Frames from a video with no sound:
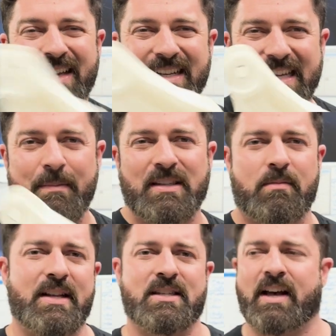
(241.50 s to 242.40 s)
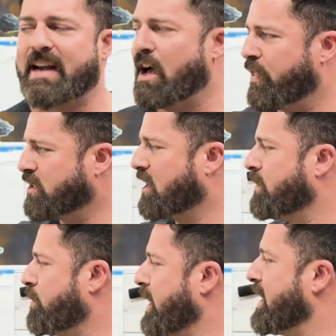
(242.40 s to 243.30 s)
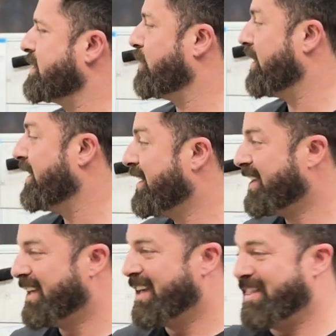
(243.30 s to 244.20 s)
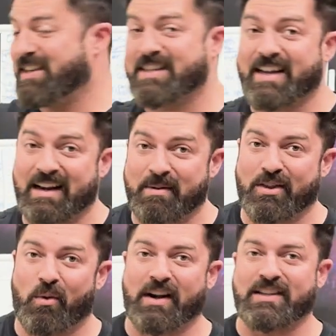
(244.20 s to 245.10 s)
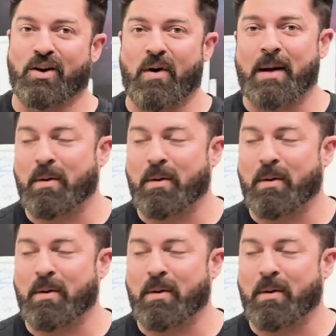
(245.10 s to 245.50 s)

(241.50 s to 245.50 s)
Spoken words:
to give me some insight how things are gonna be placed, but this is gonna be the one that's gonna rack my